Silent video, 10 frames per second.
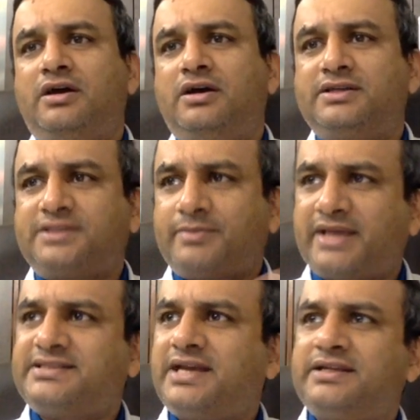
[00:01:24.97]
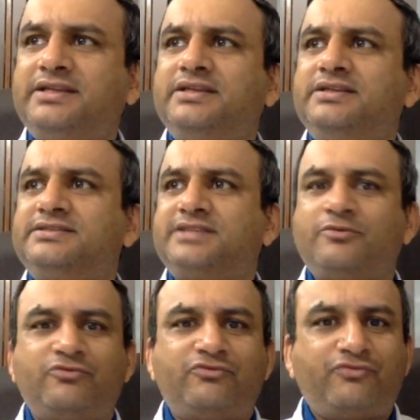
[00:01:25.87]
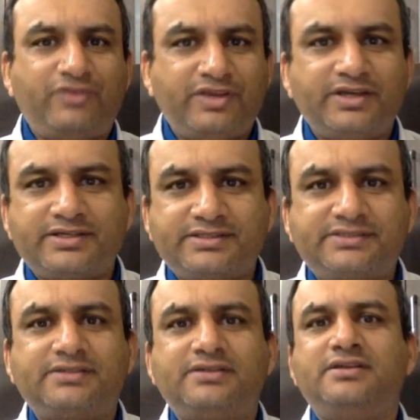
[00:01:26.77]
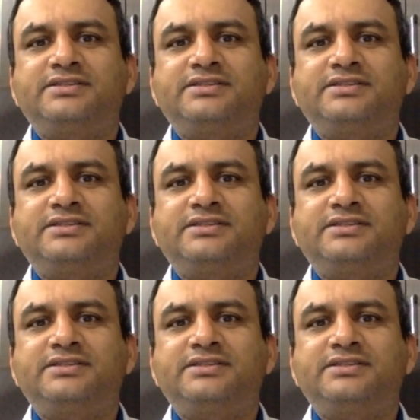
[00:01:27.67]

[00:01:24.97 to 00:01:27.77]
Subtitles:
some anxiety, some fears,